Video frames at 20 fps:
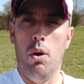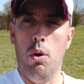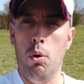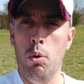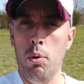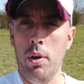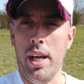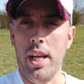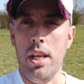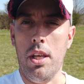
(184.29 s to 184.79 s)

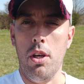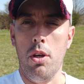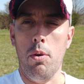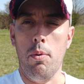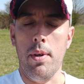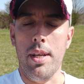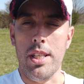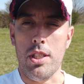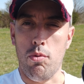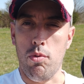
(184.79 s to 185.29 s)
All they
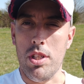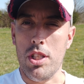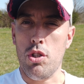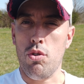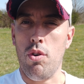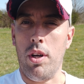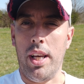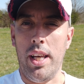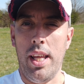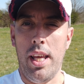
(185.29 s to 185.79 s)
do is
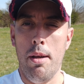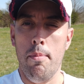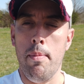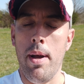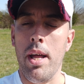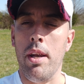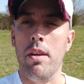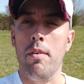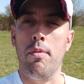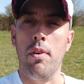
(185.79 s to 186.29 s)
restrict the
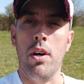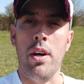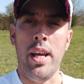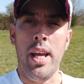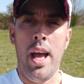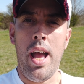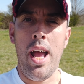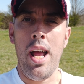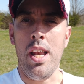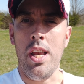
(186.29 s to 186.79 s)
amount of
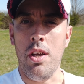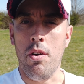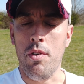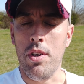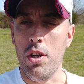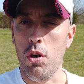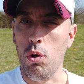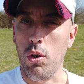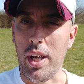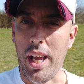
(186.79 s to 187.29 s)
light
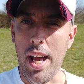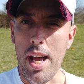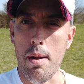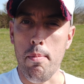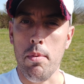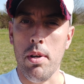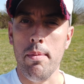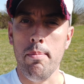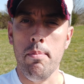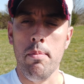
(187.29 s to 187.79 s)
entering your
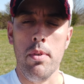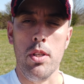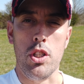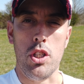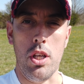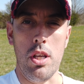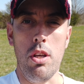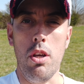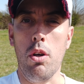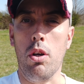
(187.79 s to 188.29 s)
camera
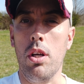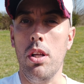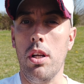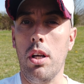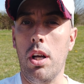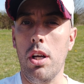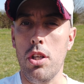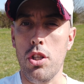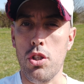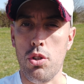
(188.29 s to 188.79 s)
so you
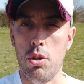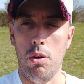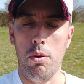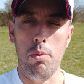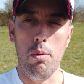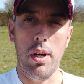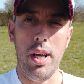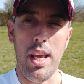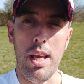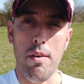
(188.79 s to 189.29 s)
can
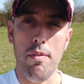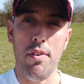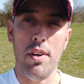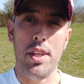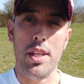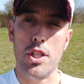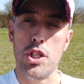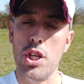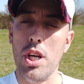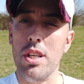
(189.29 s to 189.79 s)
control either
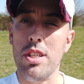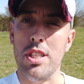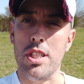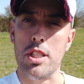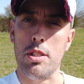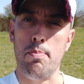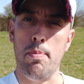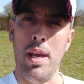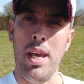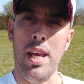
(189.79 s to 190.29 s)
the shutter
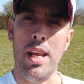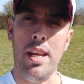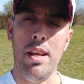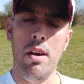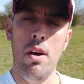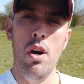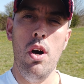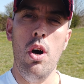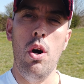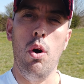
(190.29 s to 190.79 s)
speed
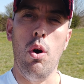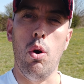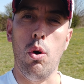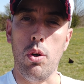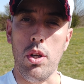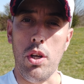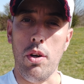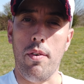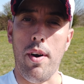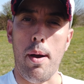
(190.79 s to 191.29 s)

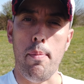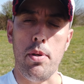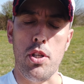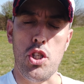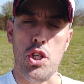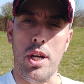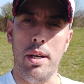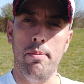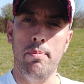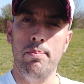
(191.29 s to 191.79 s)
or your
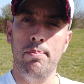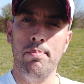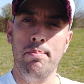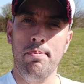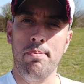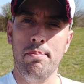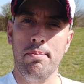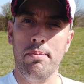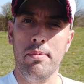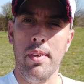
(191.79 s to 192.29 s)
aperture.
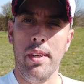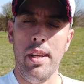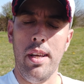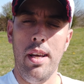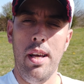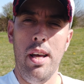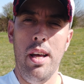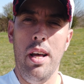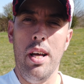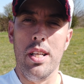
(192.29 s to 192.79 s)

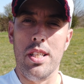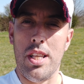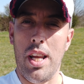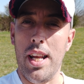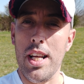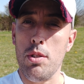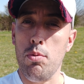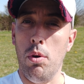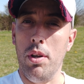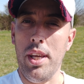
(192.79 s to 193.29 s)
So
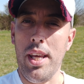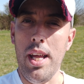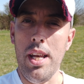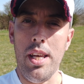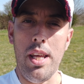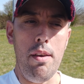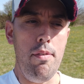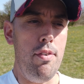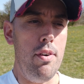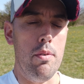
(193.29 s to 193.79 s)
that's what the
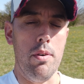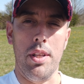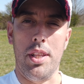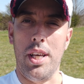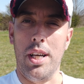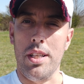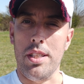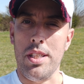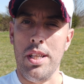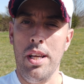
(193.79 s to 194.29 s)
ND filter
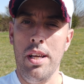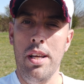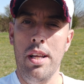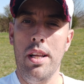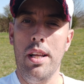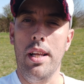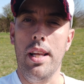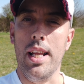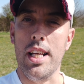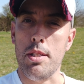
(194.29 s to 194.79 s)
does.
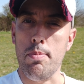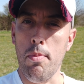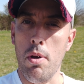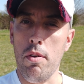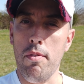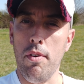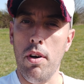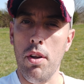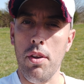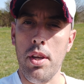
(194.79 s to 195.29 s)
Let's
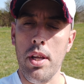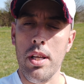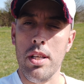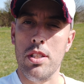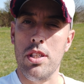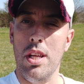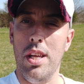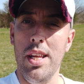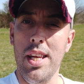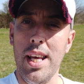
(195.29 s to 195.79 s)
move
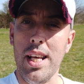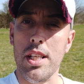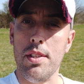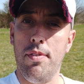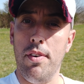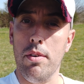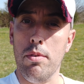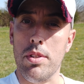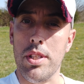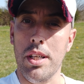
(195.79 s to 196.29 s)
on to the next
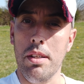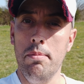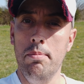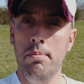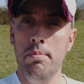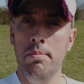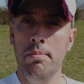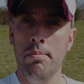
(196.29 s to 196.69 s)
filter.